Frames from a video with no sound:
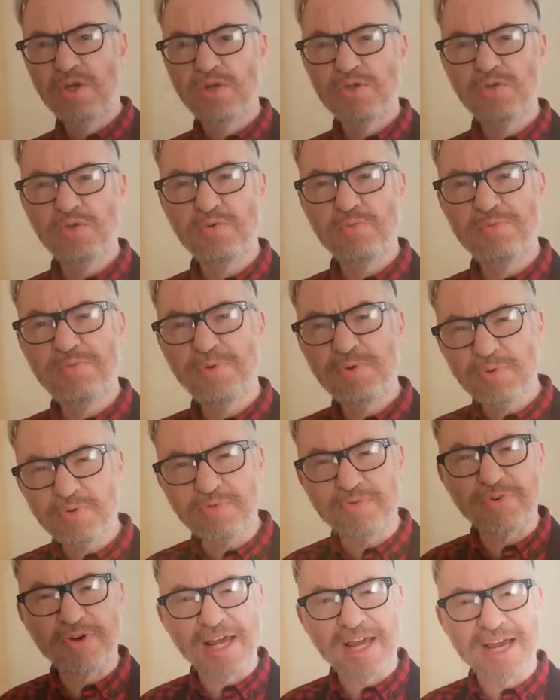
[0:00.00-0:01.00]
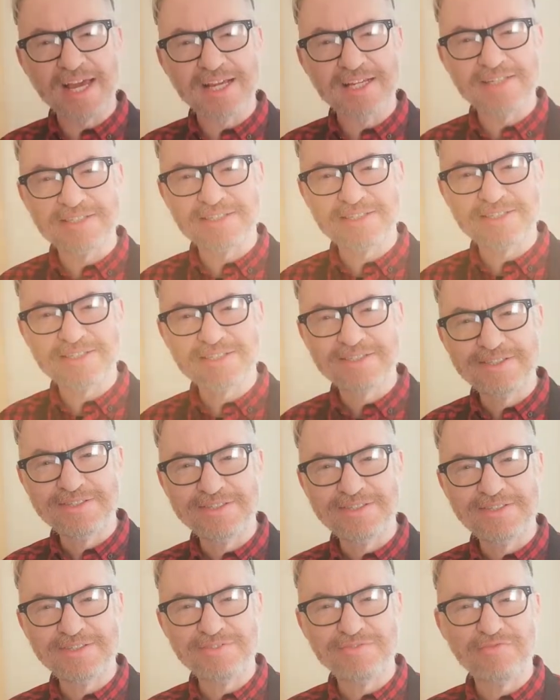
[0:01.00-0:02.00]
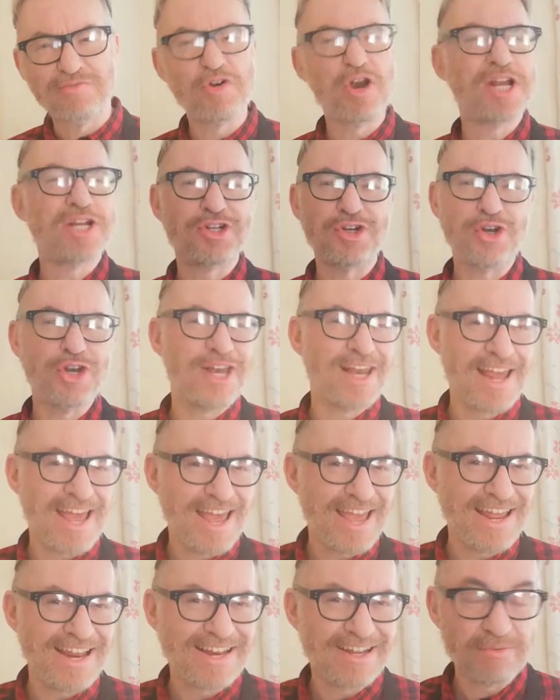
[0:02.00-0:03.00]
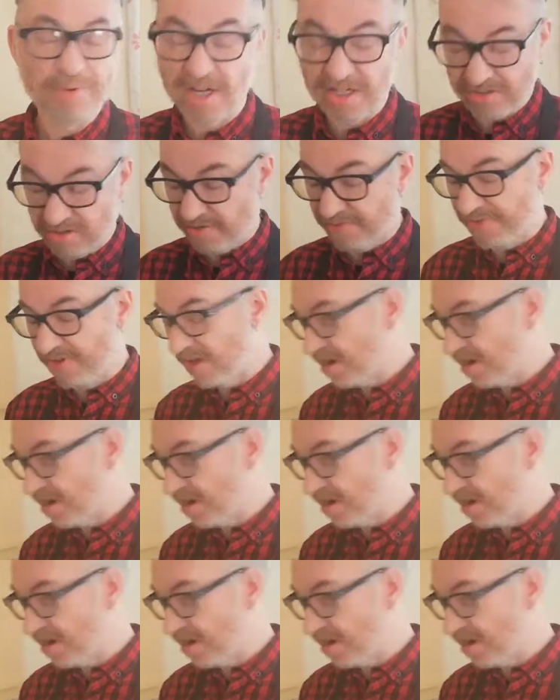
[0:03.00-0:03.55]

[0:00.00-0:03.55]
beautiful eggs, freshly laid. Well, I don't know if they